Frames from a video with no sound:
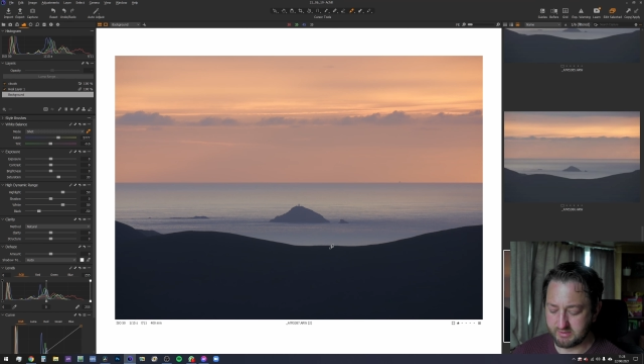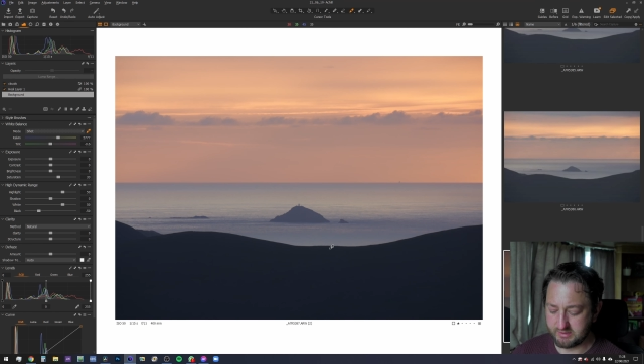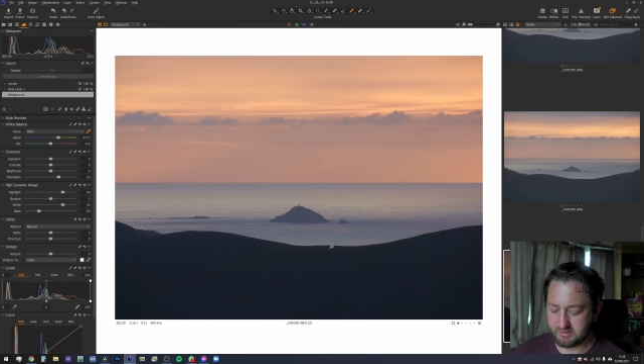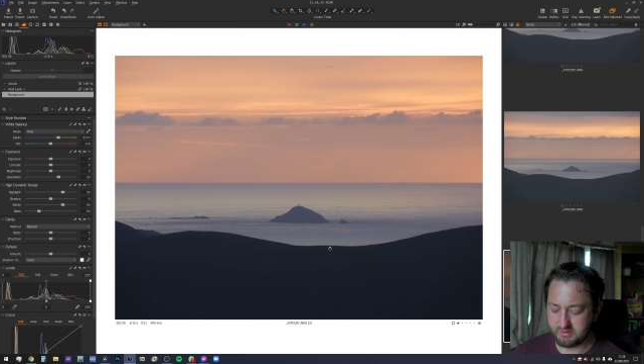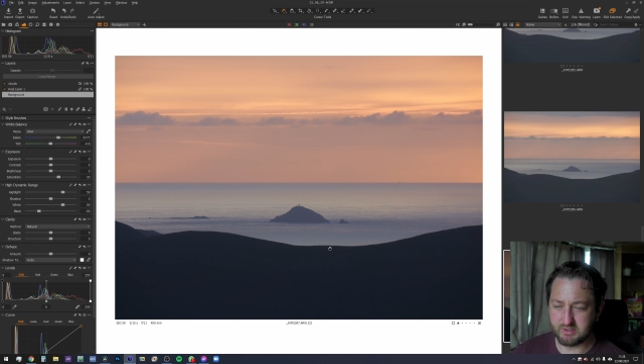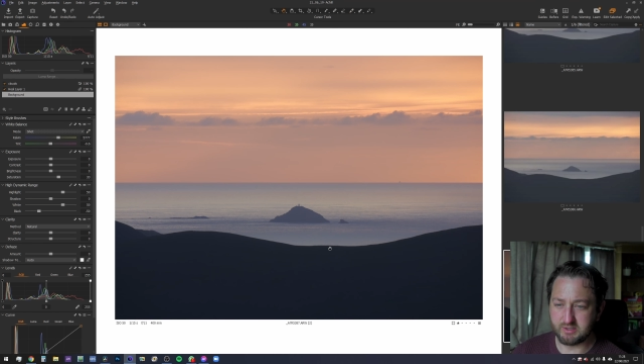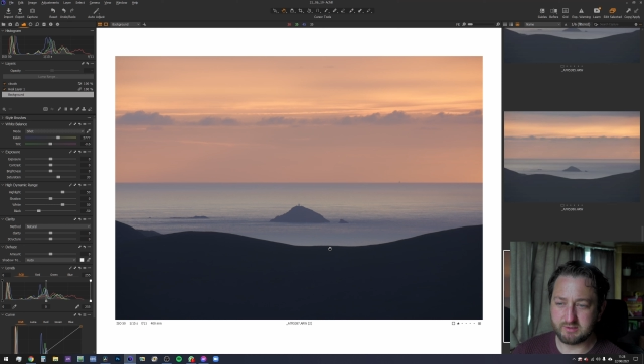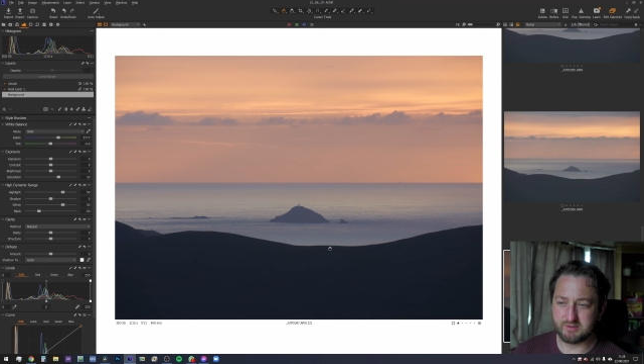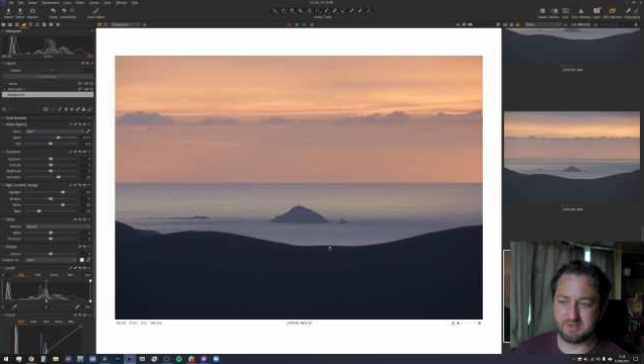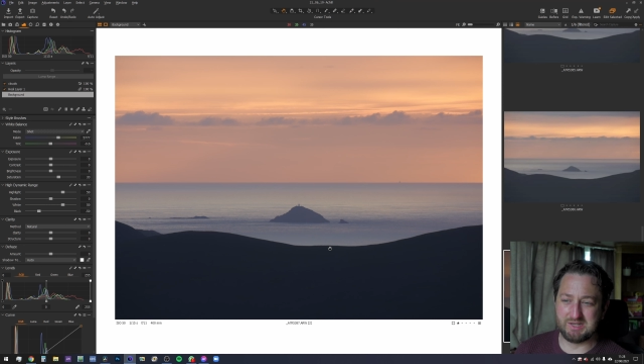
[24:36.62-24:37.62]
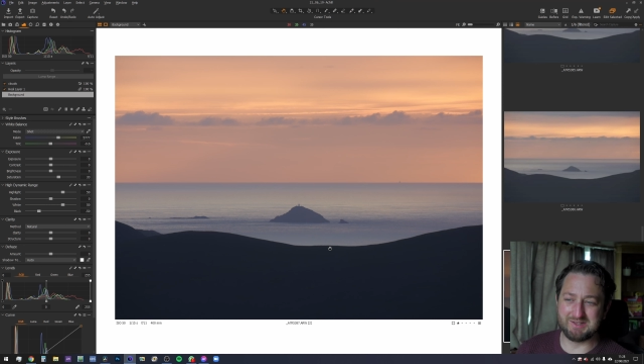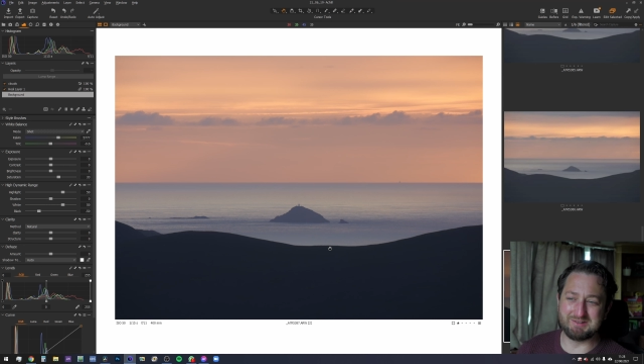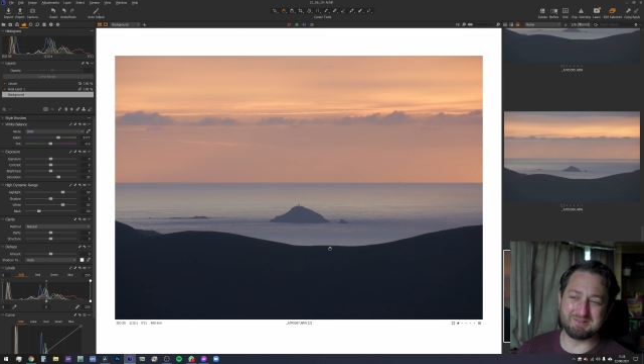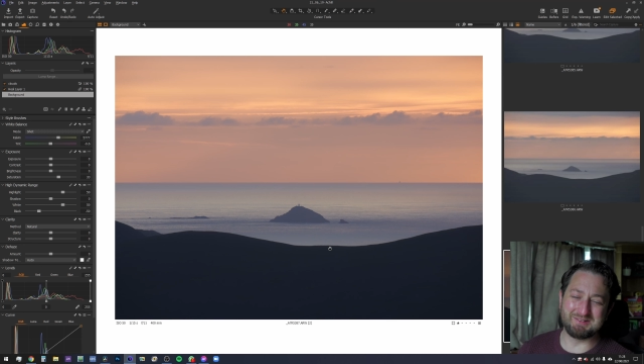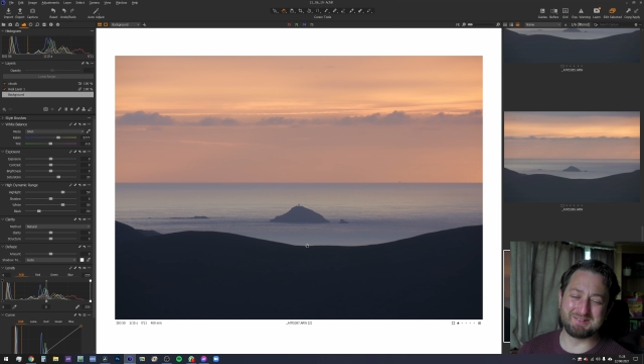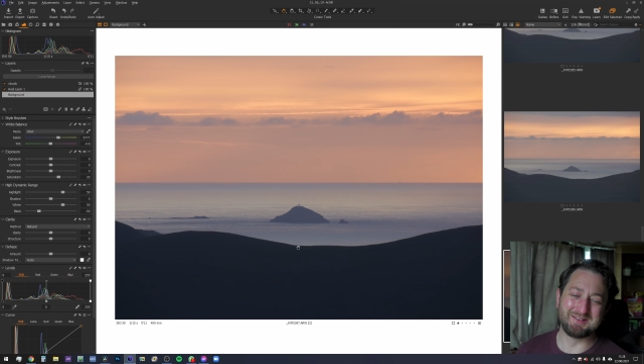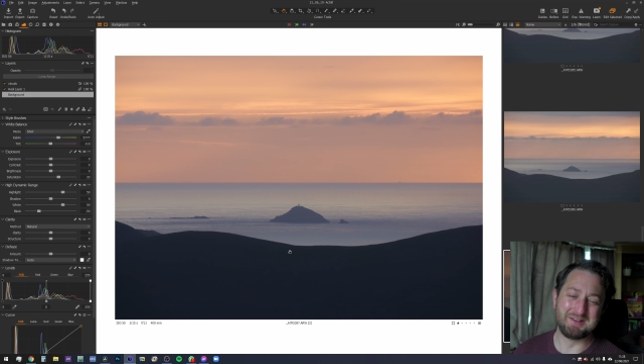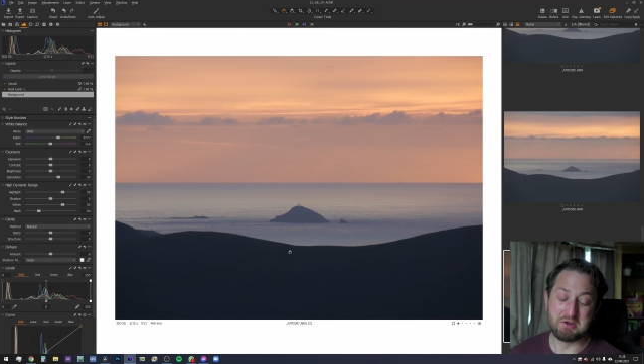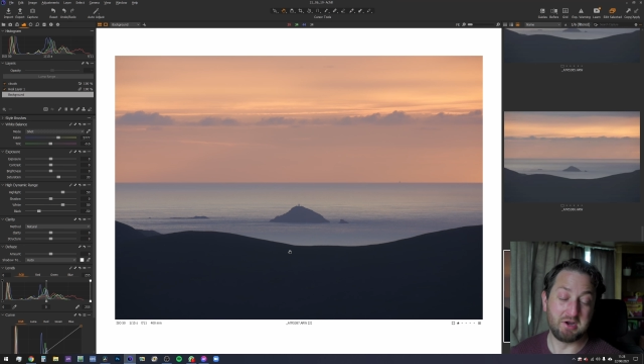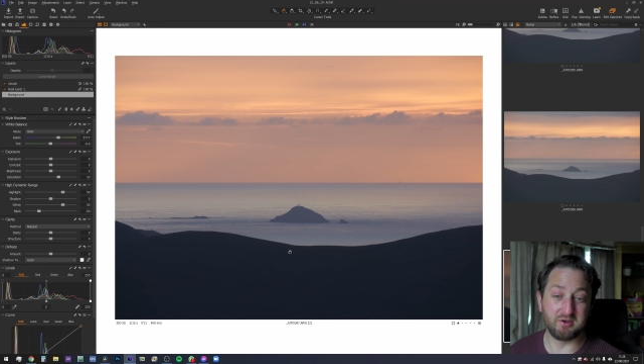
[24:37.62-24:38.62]
Yeah,
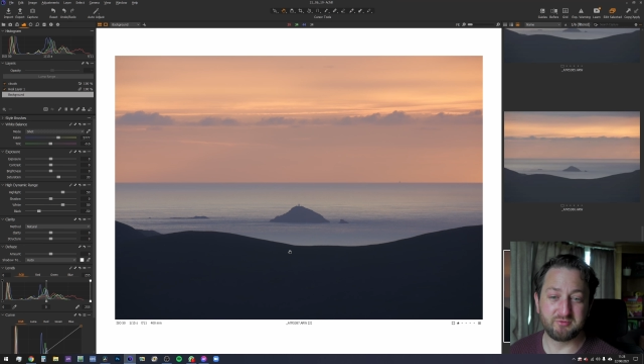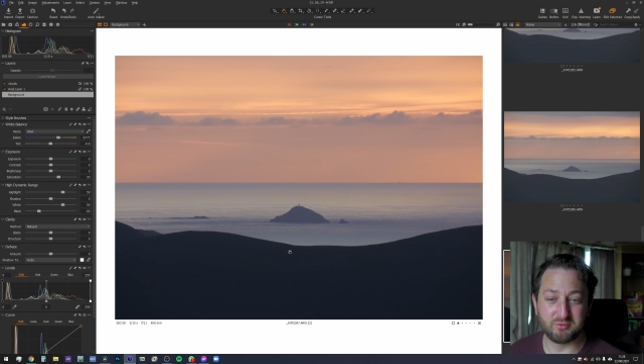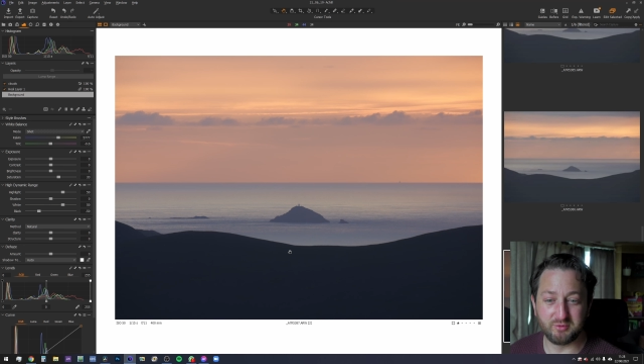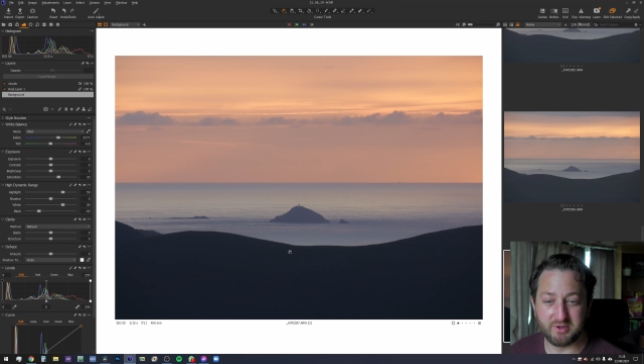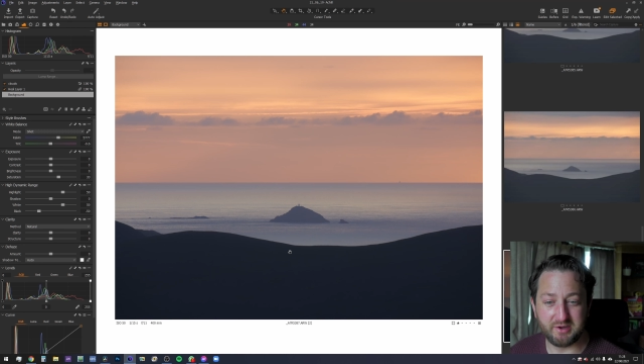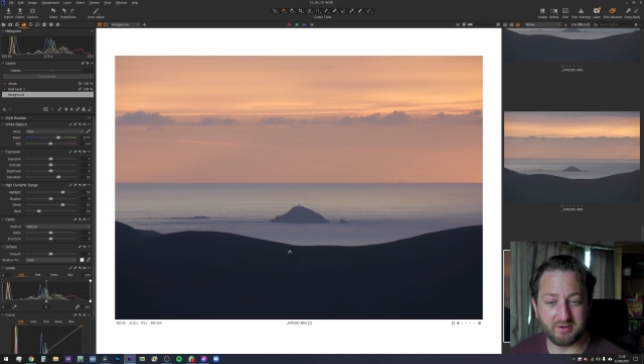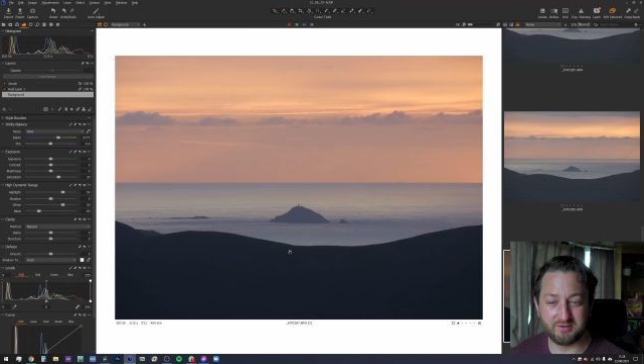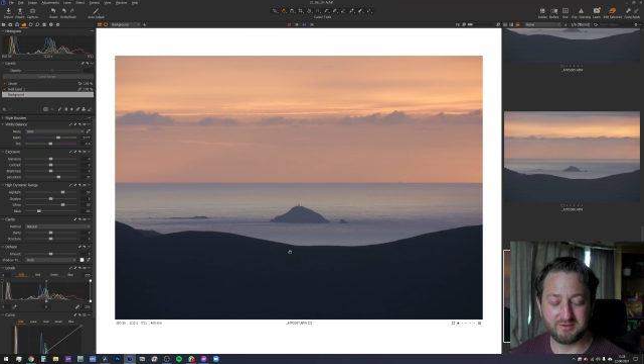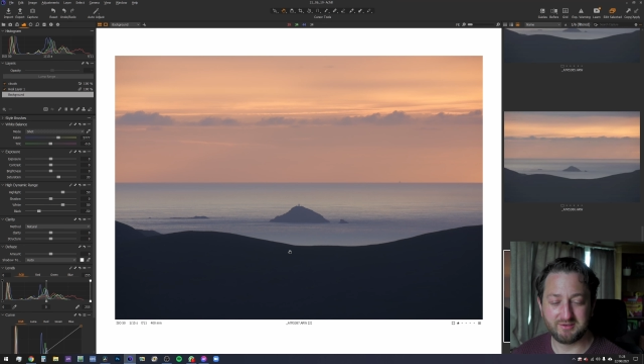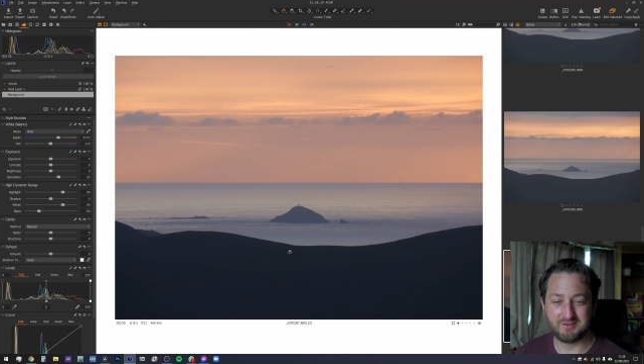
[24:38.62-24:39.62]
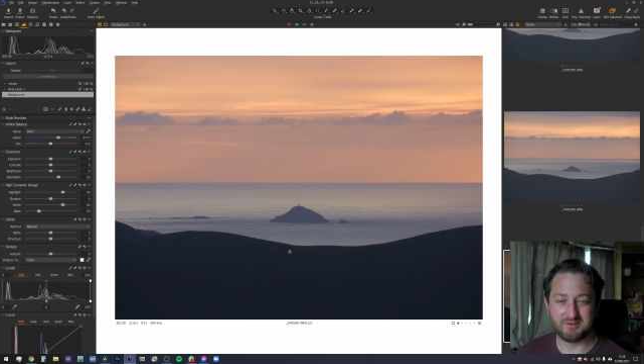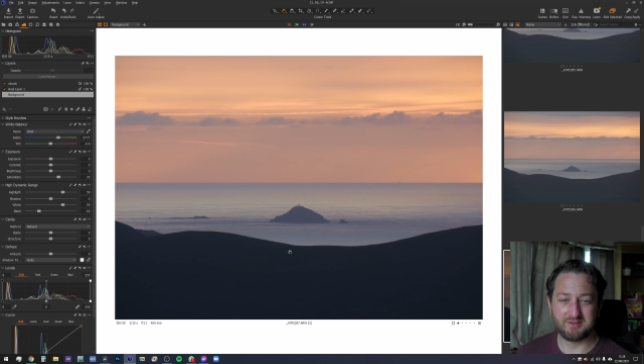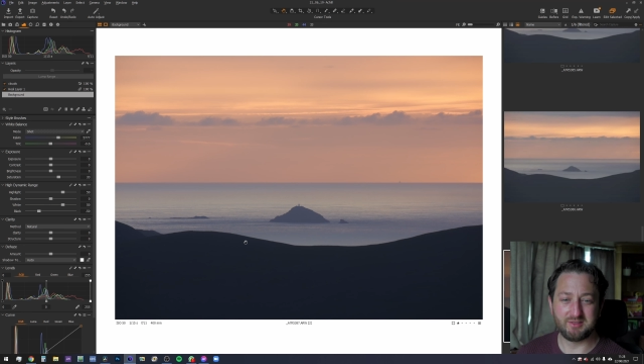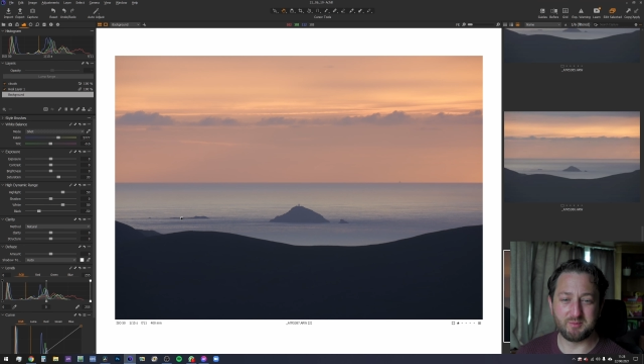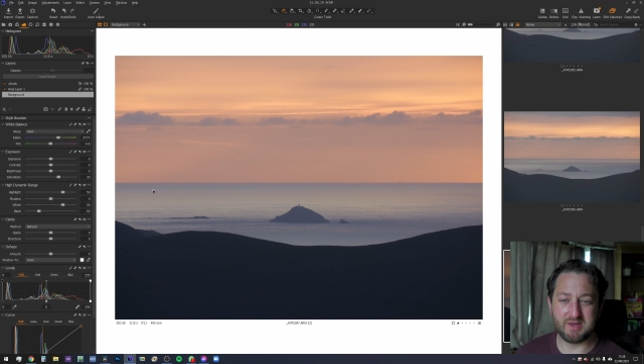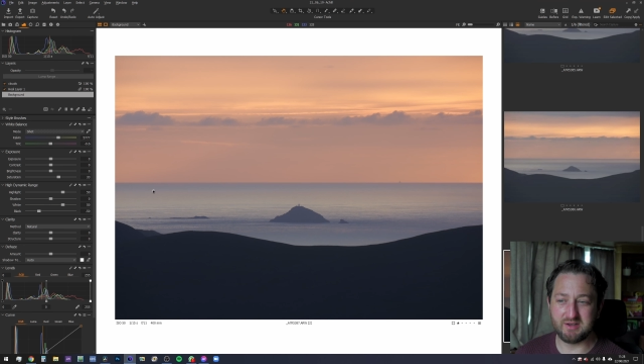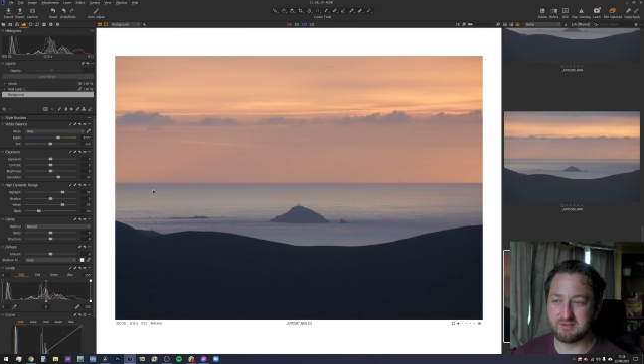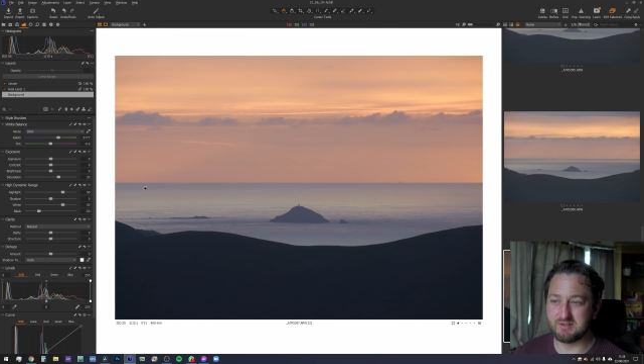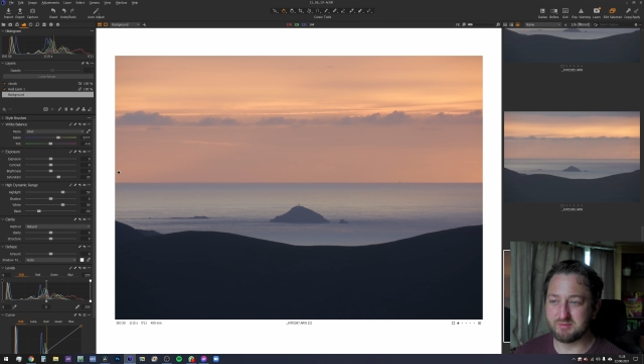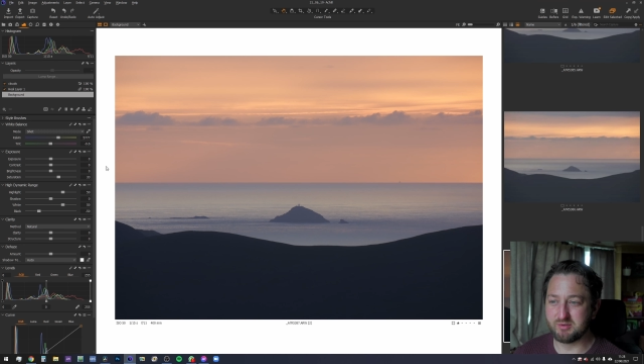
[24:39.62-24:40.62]
after all that, the balance
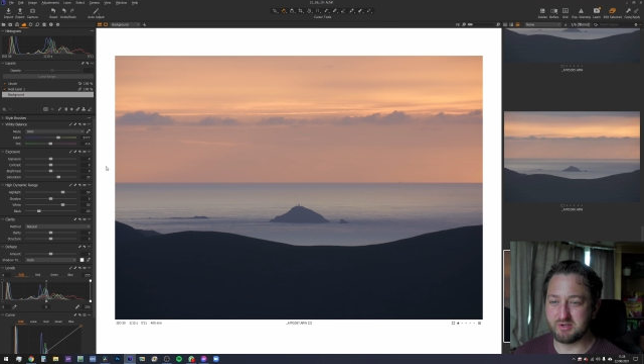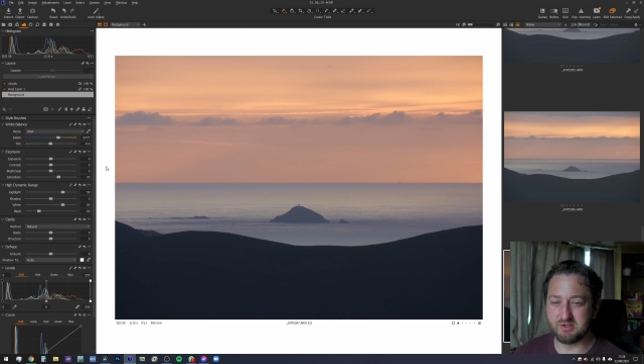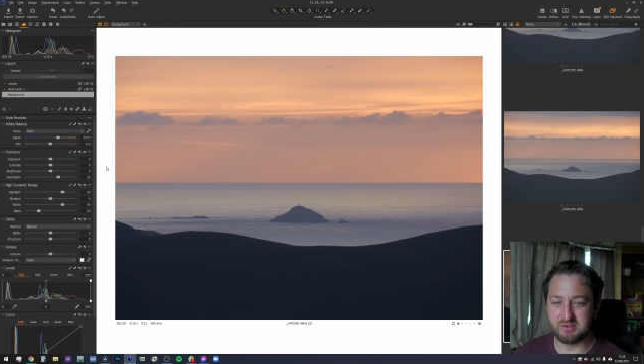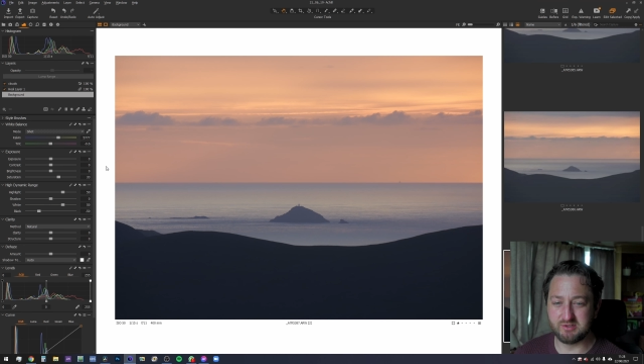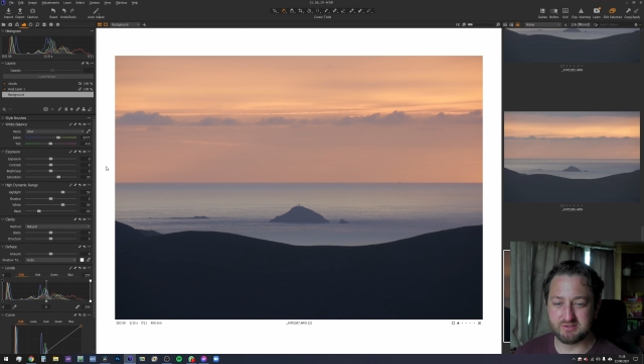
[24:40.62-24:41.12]
is pretty good.